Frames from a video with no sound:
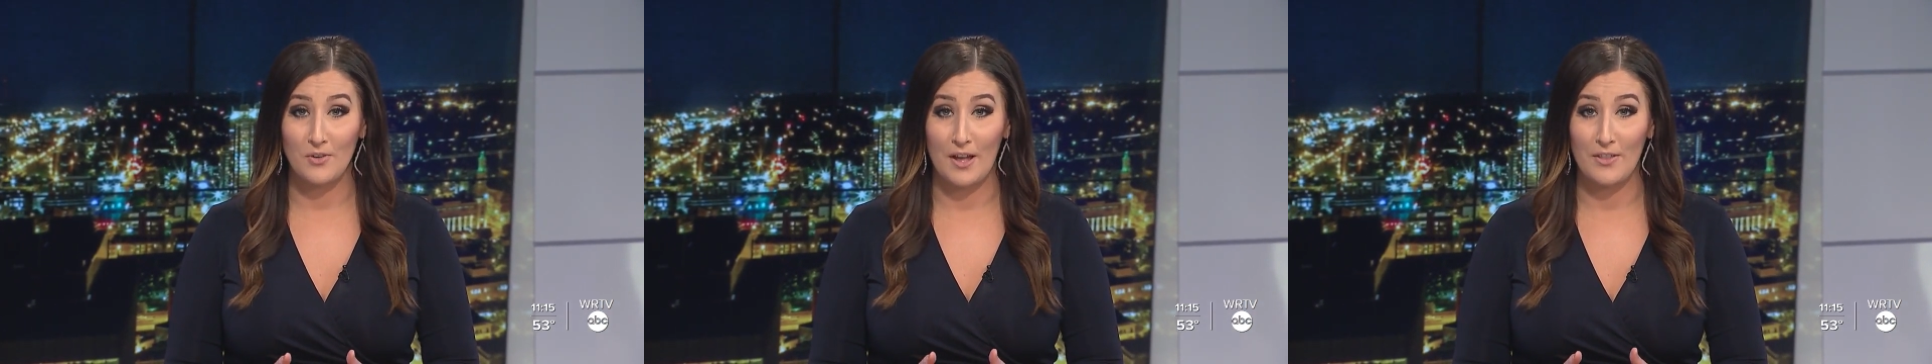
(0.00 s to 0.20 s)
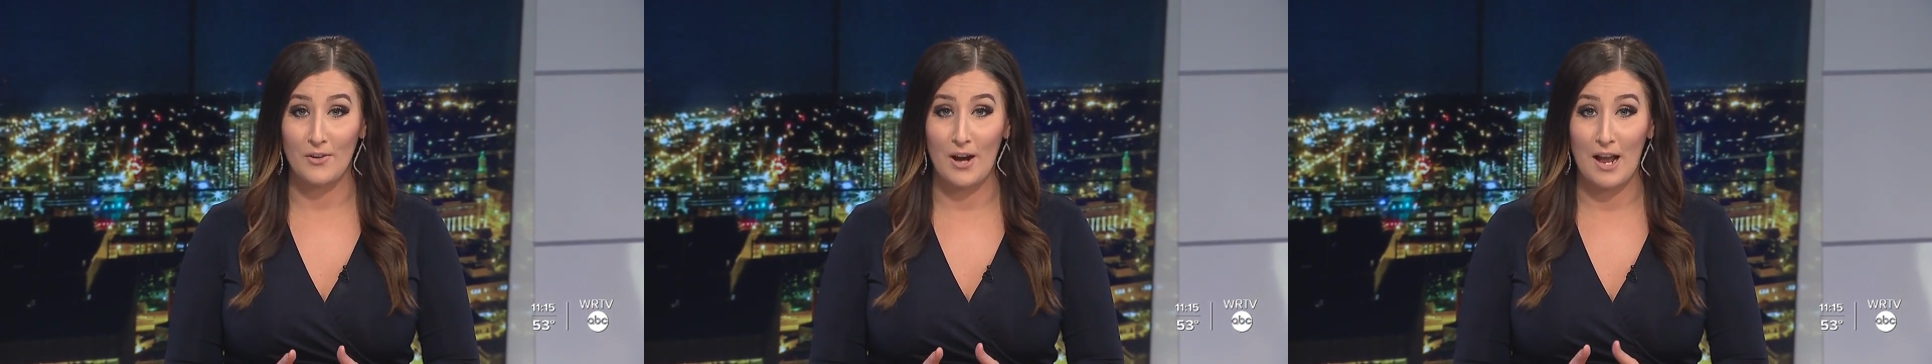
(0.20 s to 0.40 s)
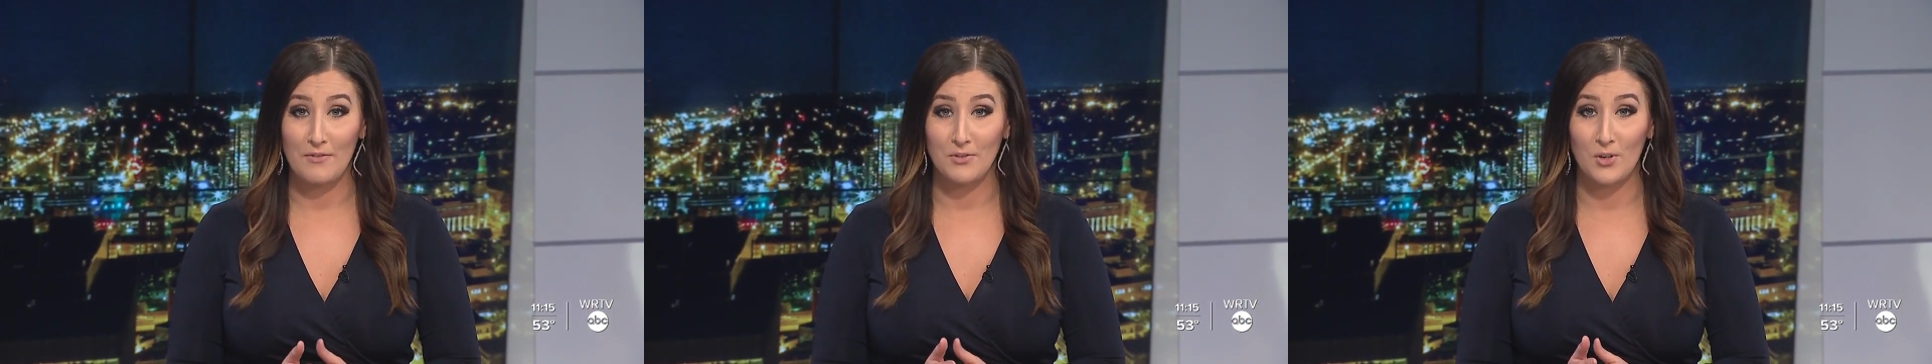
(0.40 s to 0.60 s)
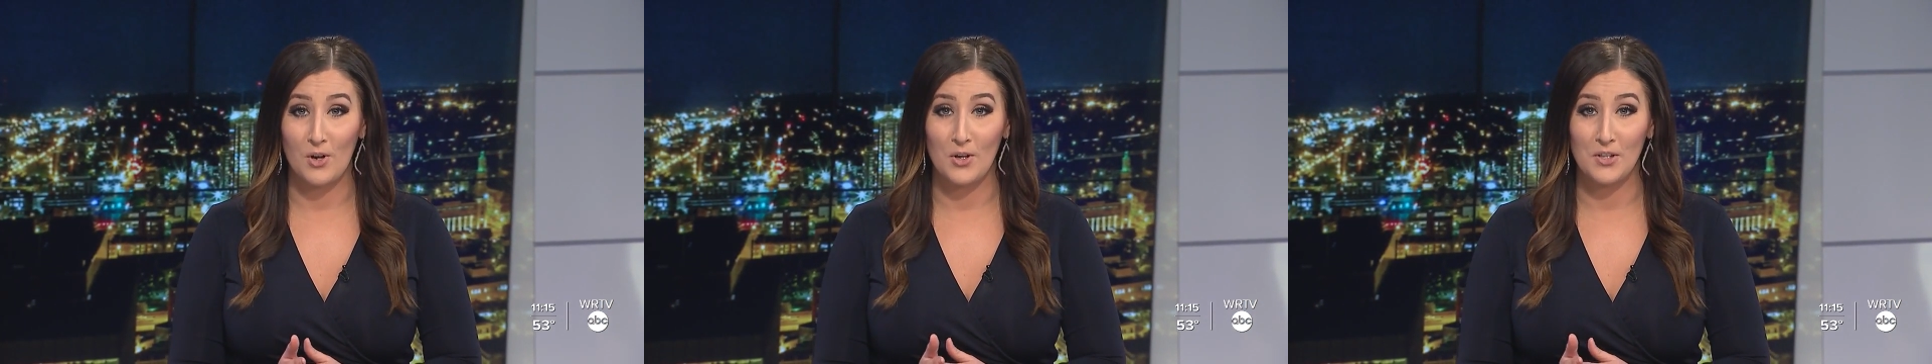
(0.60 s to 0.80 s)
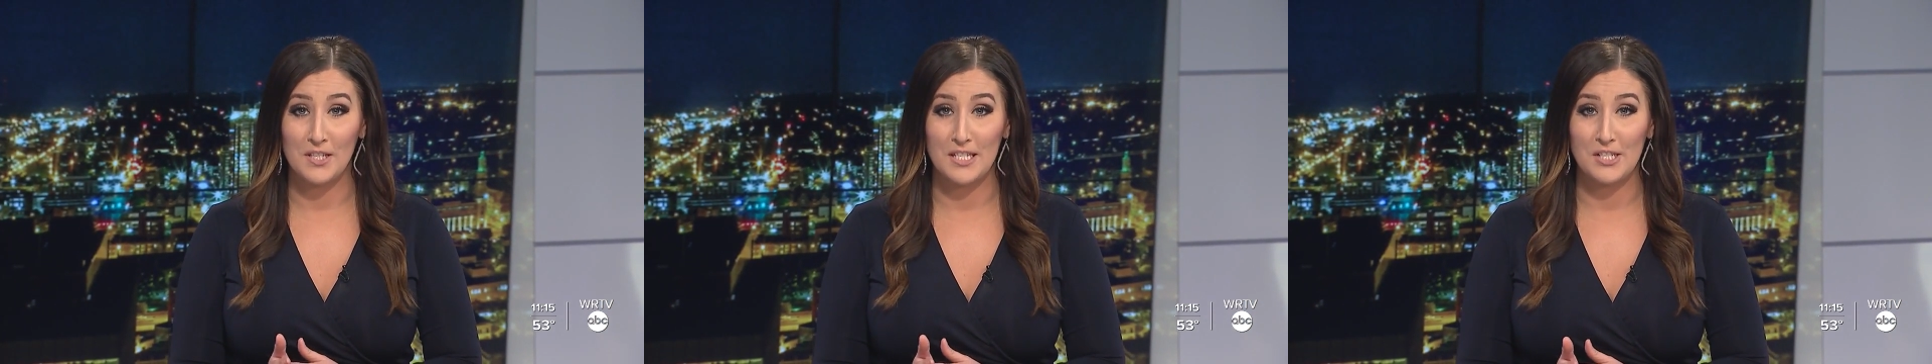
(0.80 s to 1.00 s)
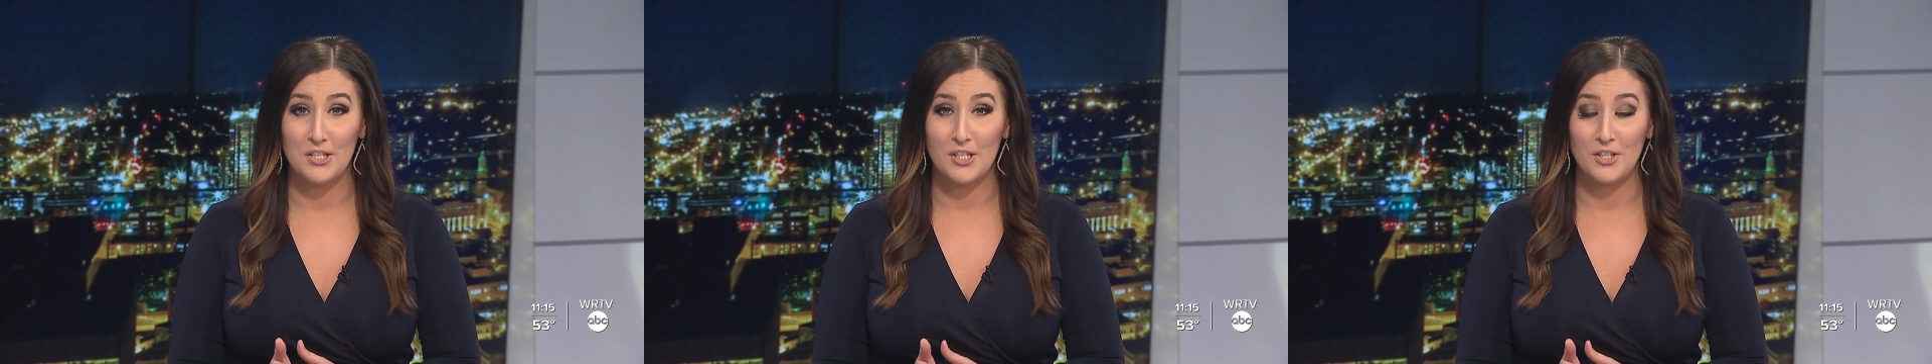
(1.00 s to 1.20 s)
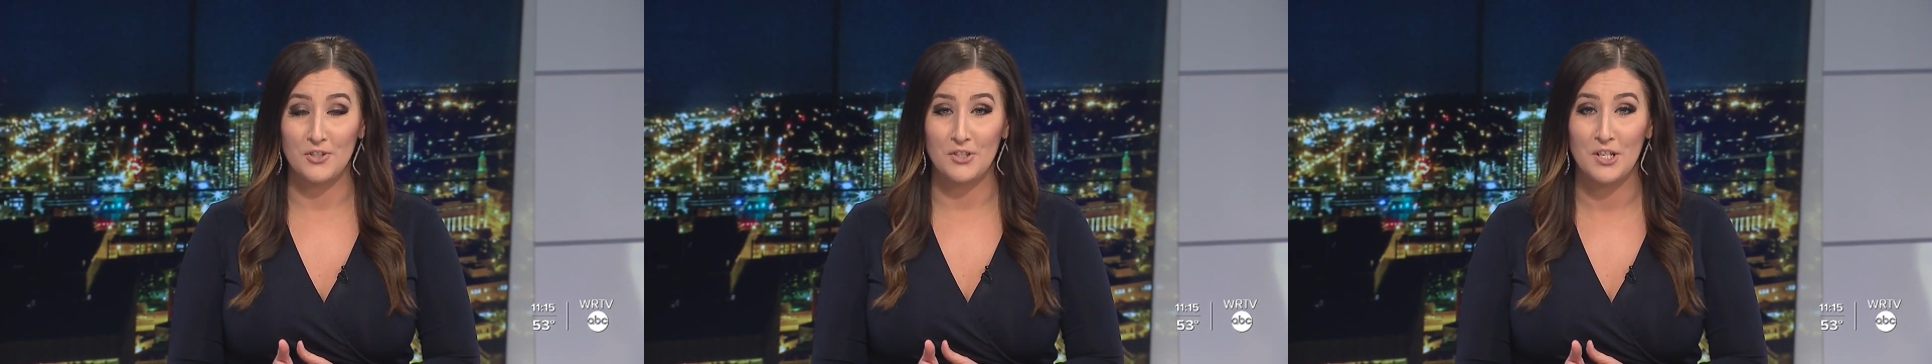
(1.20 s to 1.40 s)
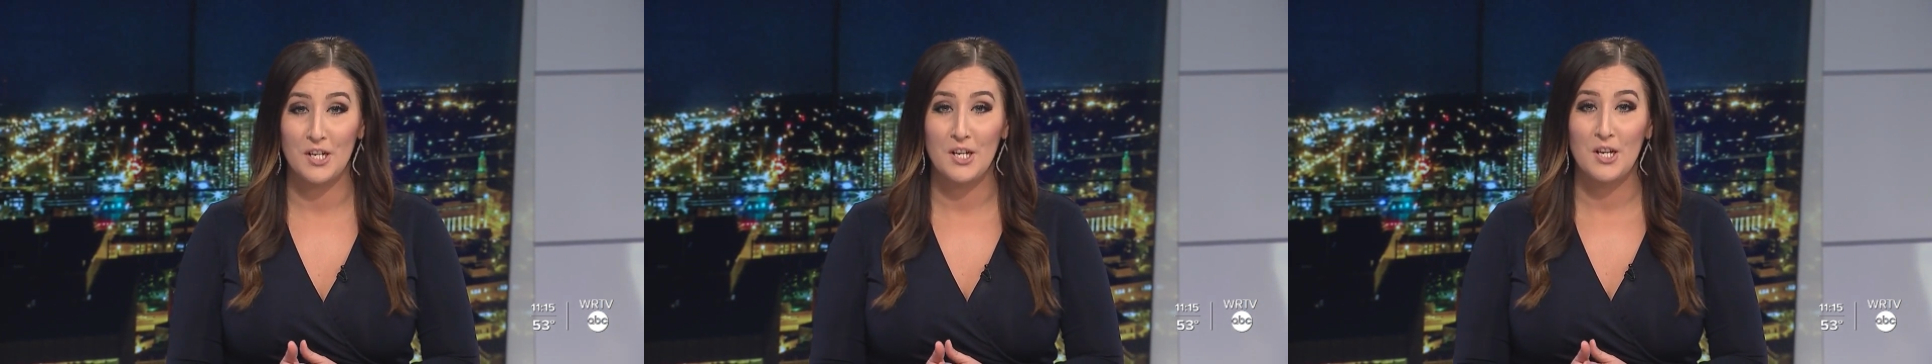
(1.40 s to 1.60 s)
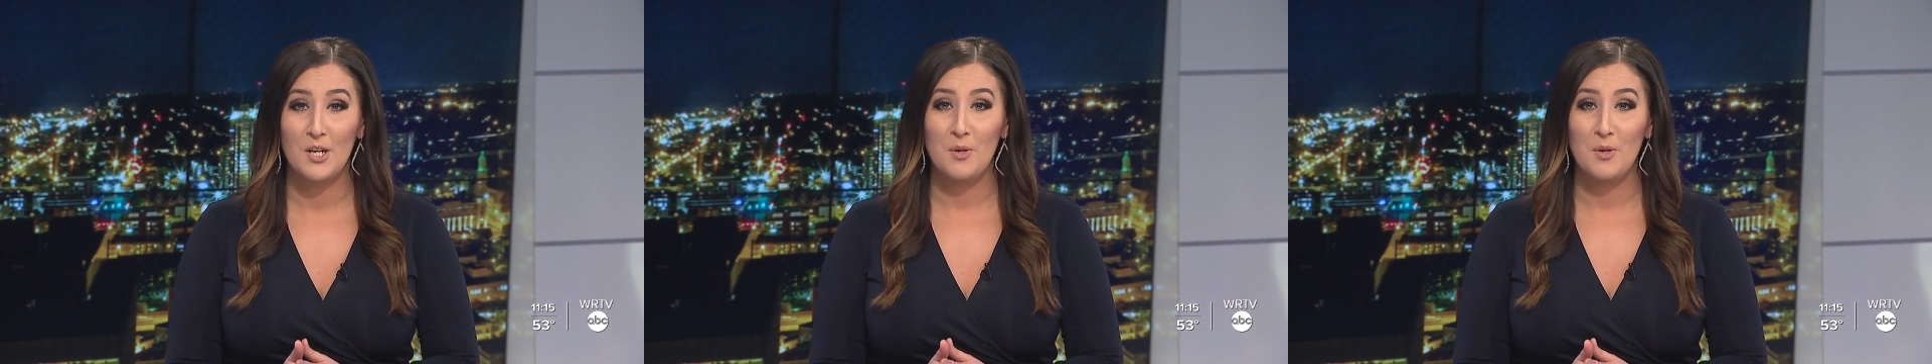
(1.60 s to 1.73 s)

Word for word: after all these years,